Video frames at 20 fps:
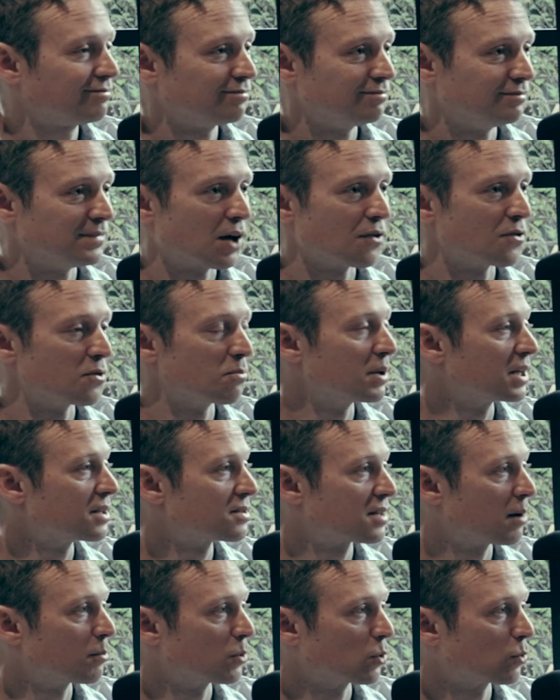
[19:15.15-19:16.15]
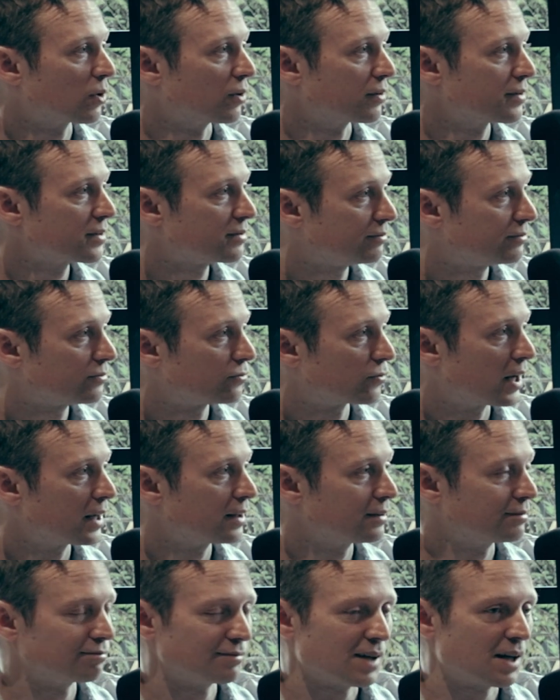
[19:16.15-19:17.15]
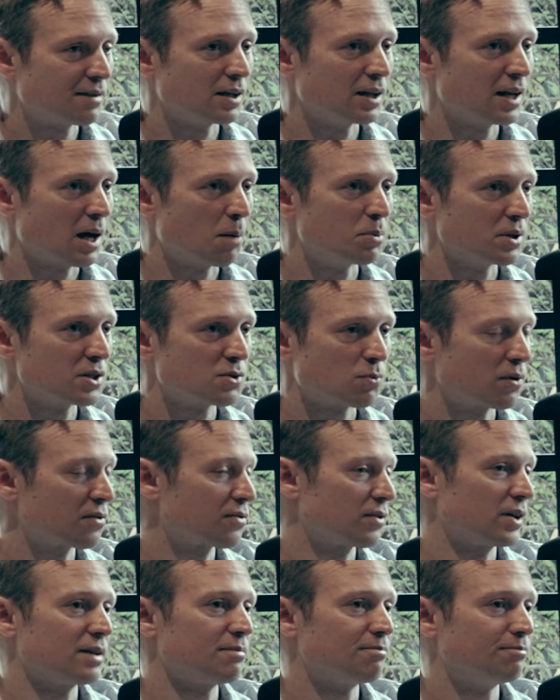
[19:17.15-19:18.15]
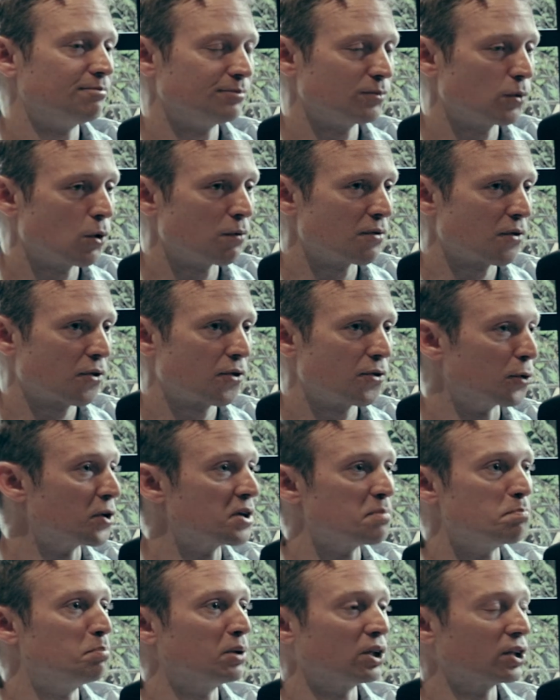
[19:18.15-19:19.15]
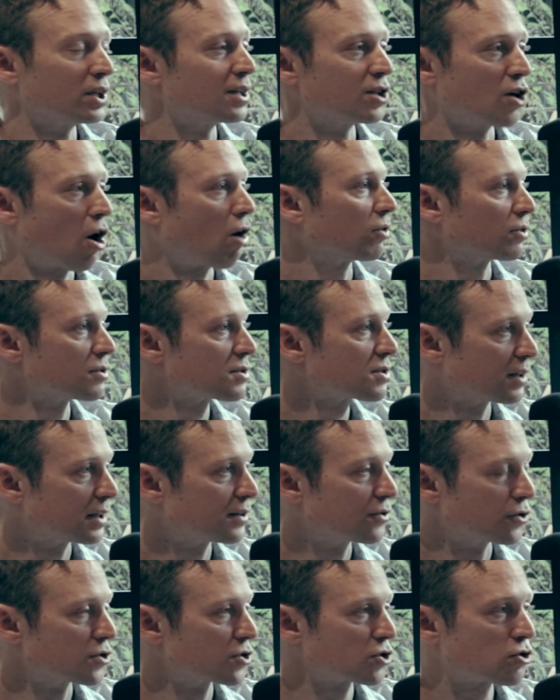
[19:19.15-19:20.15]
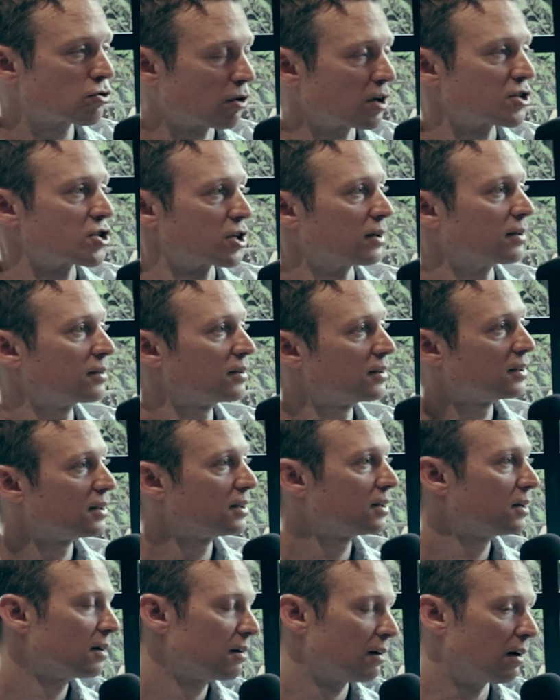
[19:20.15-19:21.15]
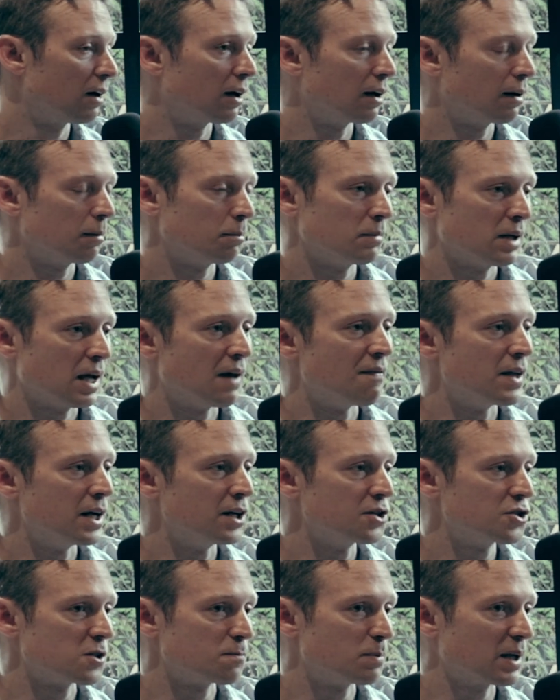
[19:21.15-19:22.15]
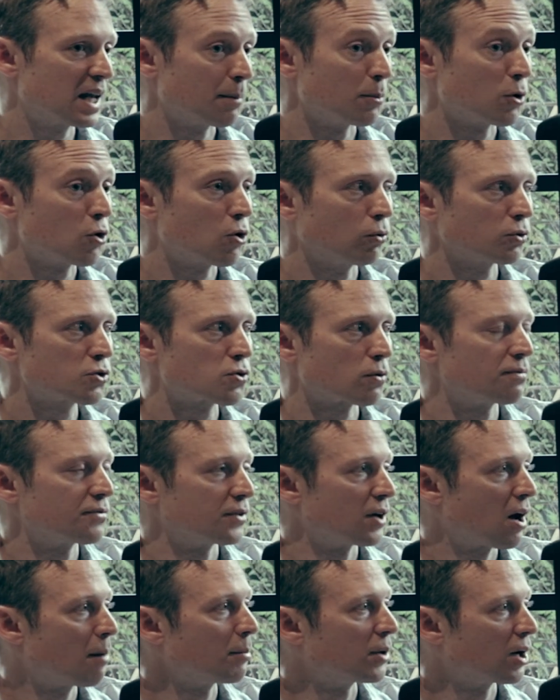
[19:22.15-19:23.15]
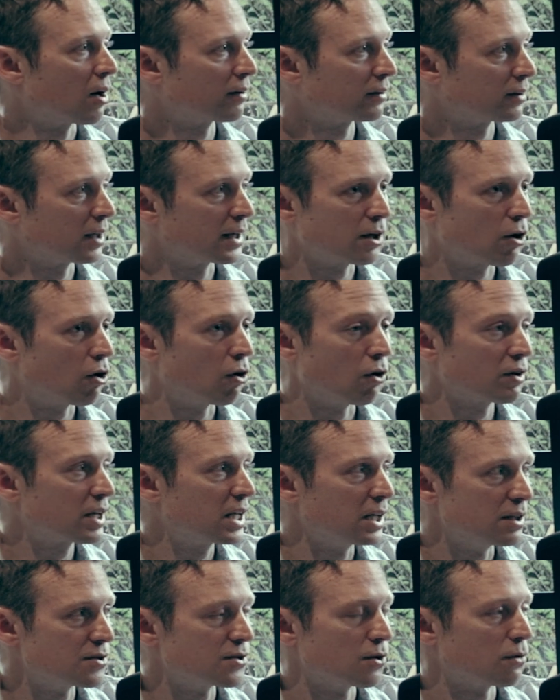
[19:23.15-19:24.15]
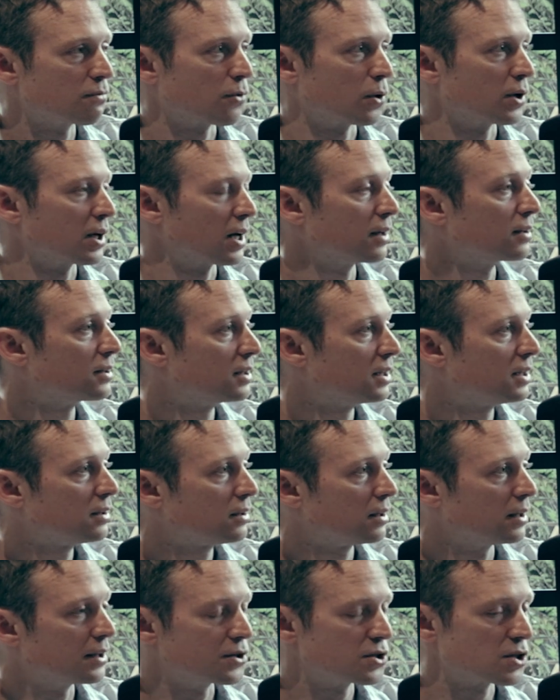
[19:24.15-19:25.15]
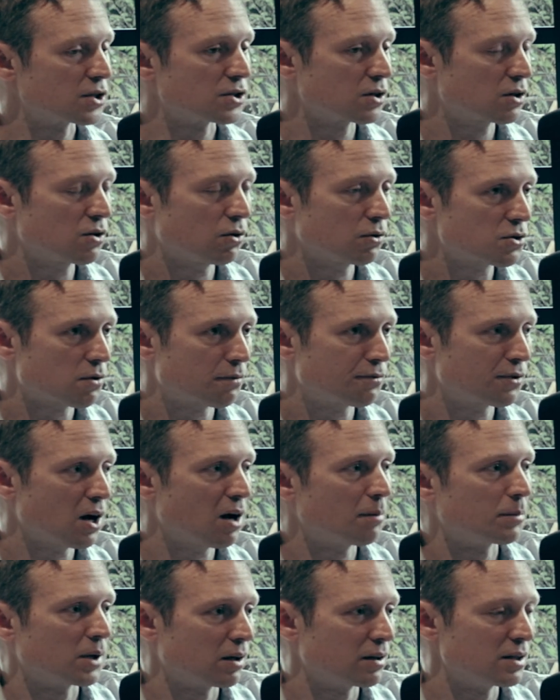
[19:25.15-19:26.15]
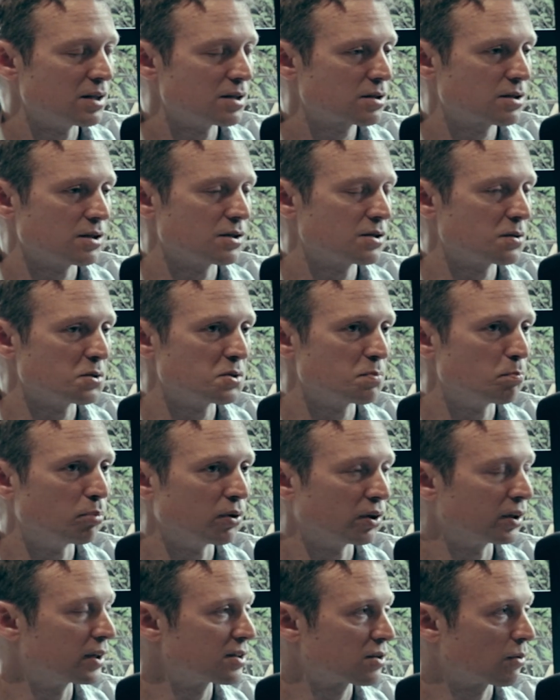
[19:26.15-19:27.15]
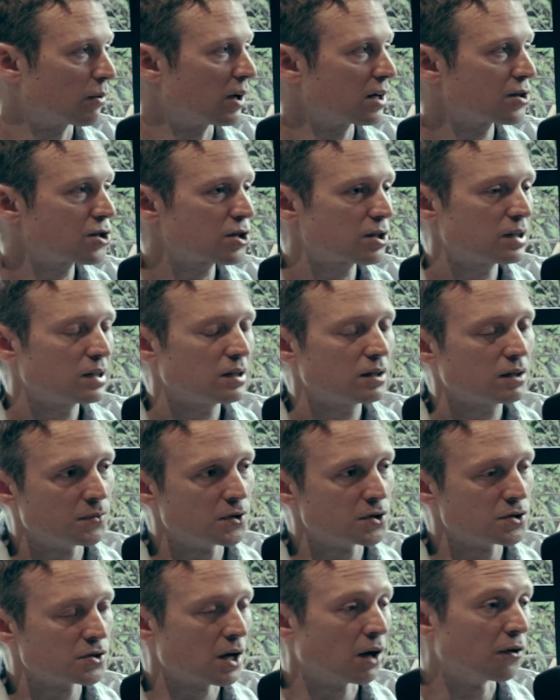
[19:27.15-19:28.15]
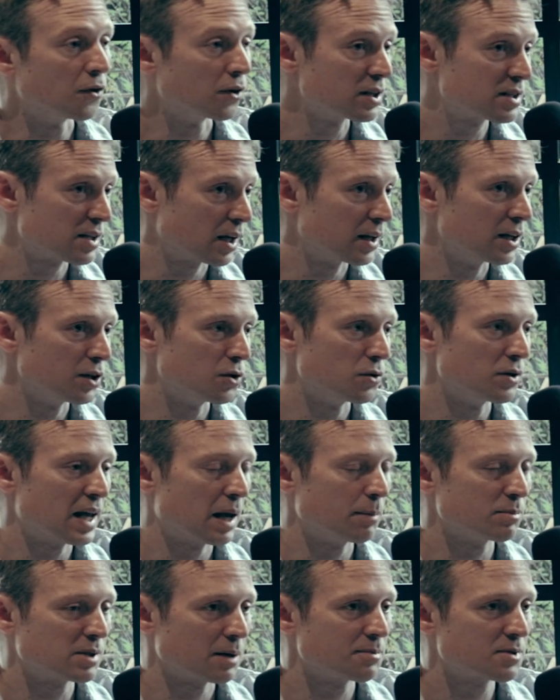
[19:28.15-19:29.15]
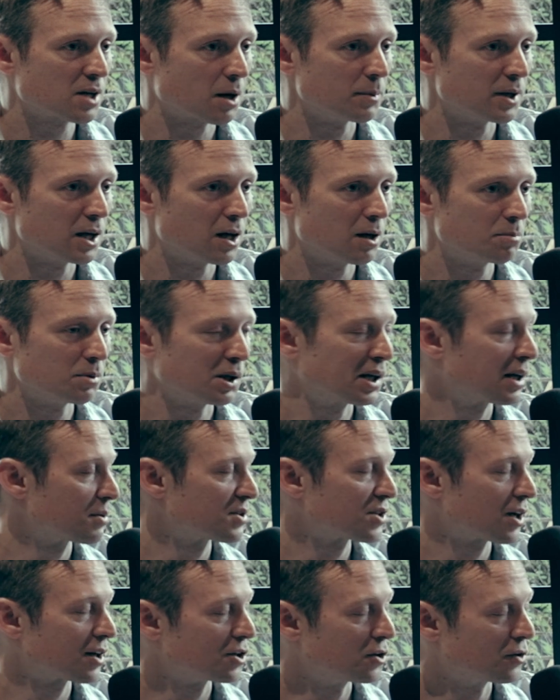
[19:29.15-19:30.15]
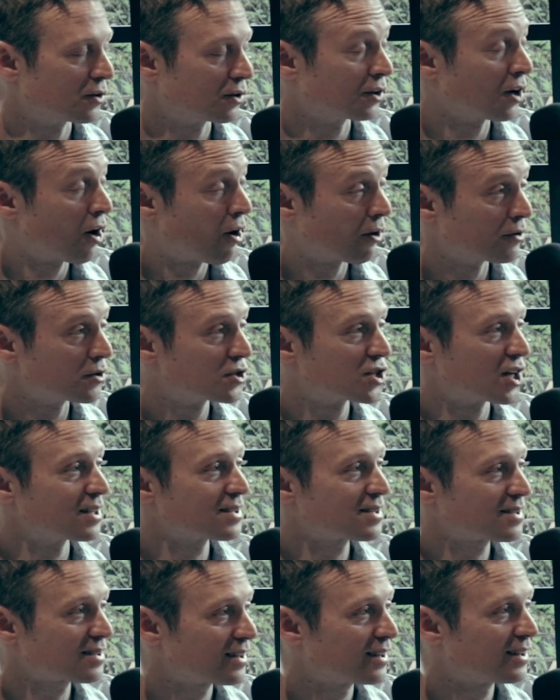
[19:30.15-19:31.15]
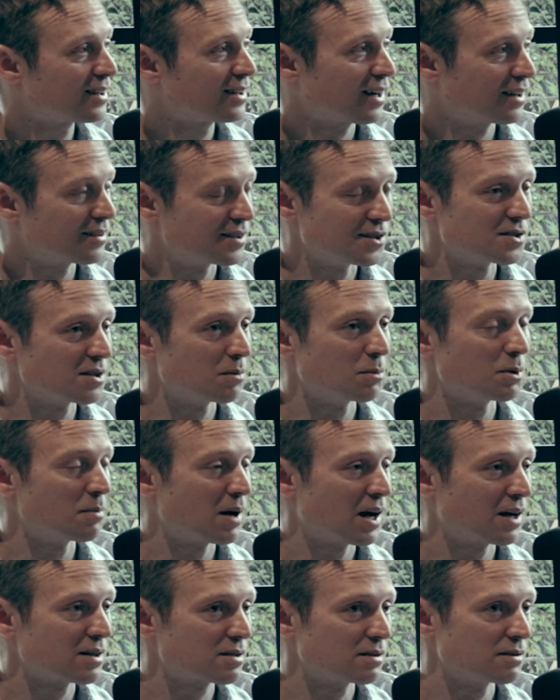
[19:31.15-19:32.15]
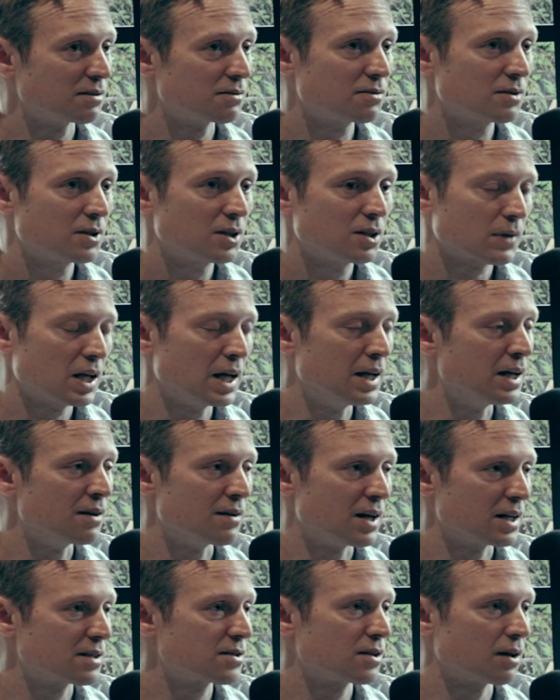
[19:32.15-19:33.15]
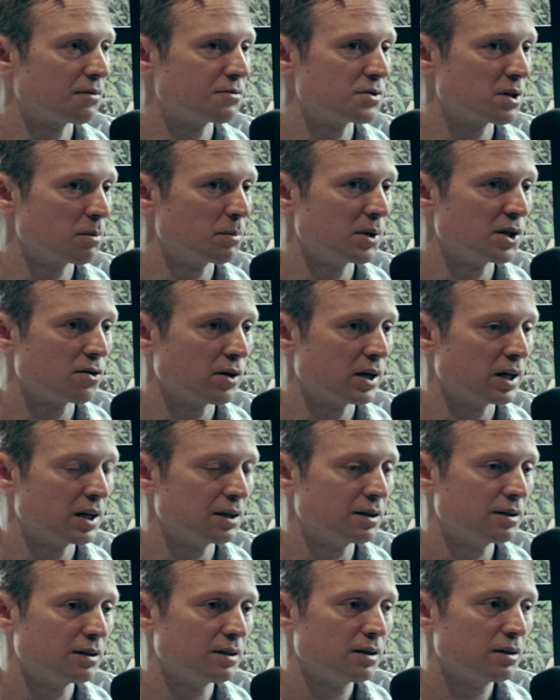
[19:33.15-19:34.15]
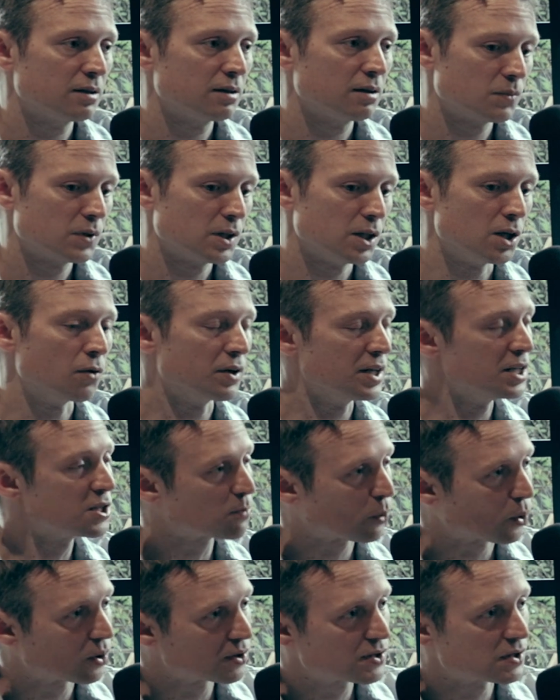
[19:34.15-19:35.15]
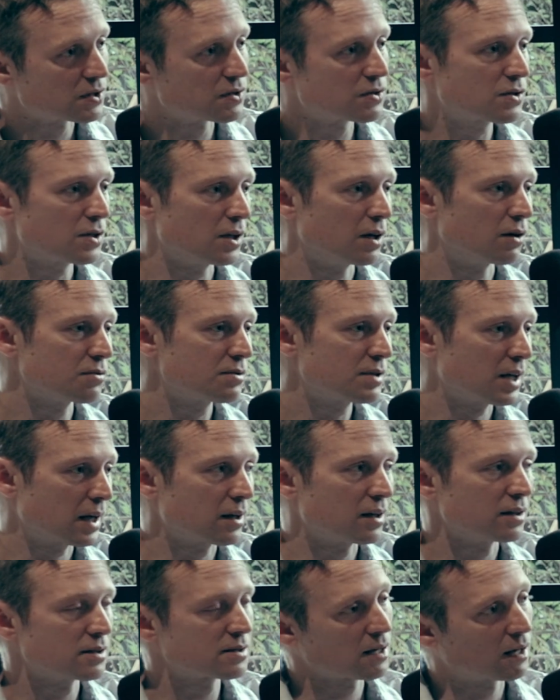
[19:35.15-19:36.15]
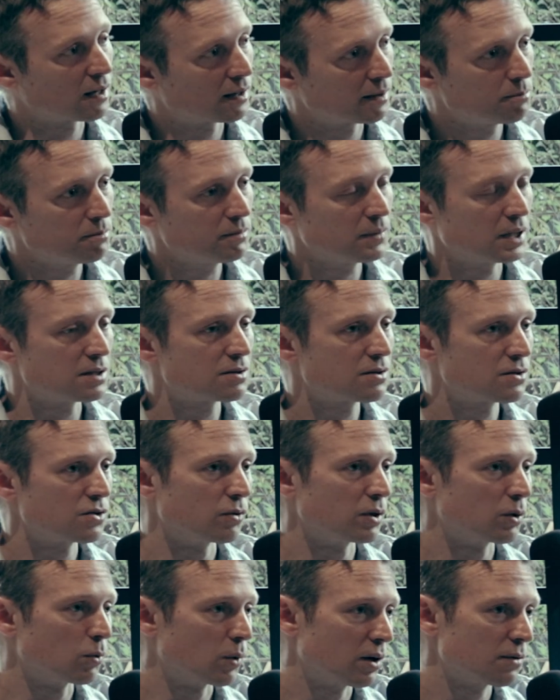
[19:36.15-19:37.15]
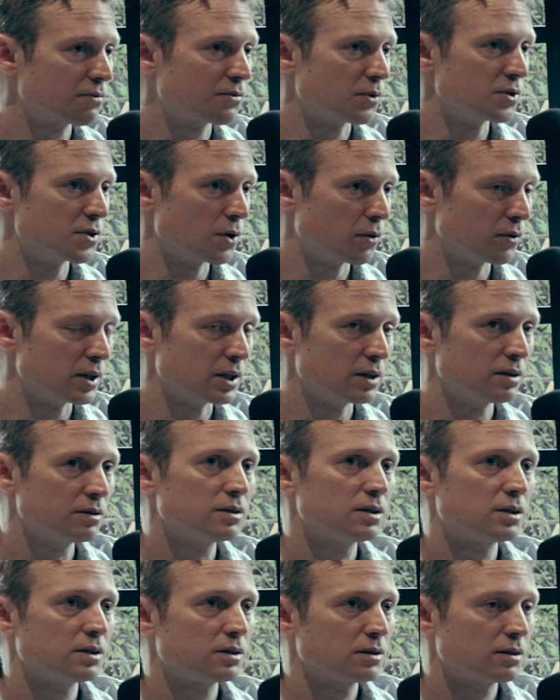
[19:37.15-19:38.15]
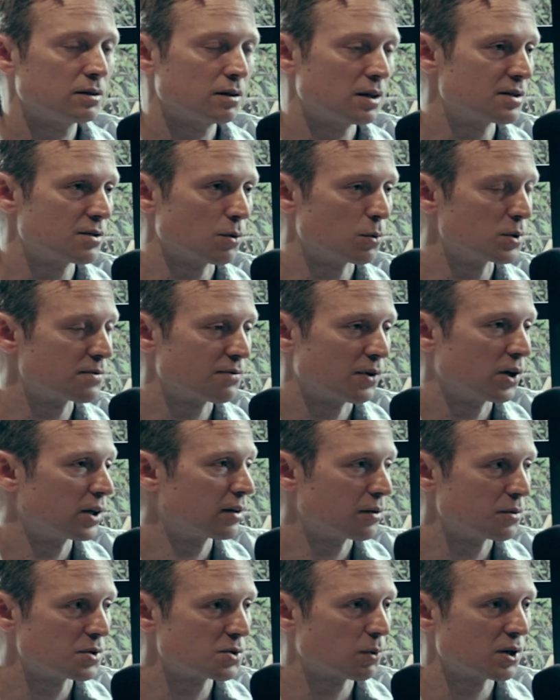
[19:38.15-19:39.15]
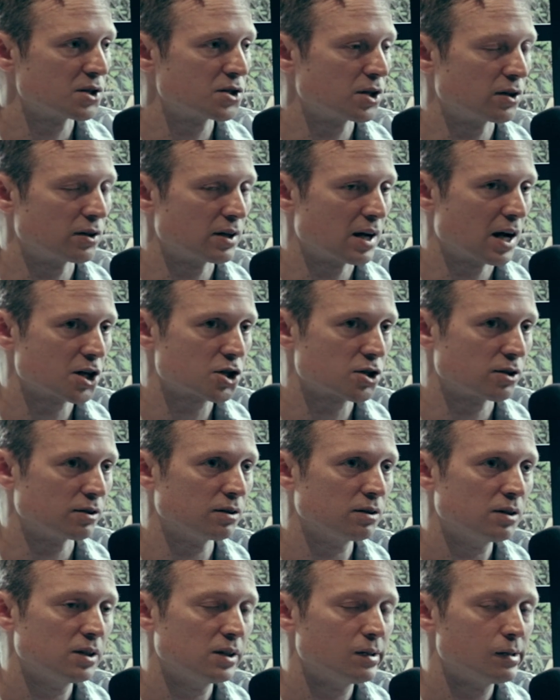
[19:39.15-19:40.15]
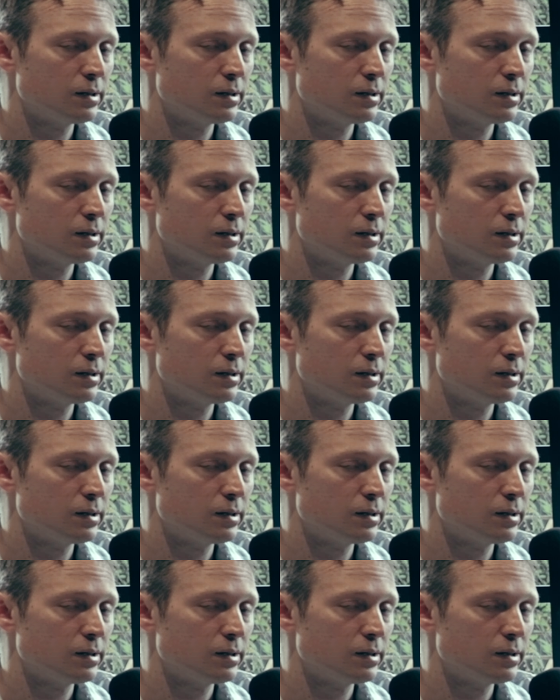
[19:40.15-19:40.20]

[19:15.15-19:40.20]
now they're the biggest game in the world, right? I think Epic's worth like over $30 billion. Like they're just crushing. And then it just became a cultural phenomenon. Like all kids know Fortnite. Like it's just a cultural phenomenon. It's just brilliant to watch. There's other exciting new game types coming up. Like I was talking to you earlier, auto chess, I think is going to be massive. Any of that stuff is going to be great. You know, esports is, you know, taking its time. It's doing well for Dota. That's always fun. I always watch international.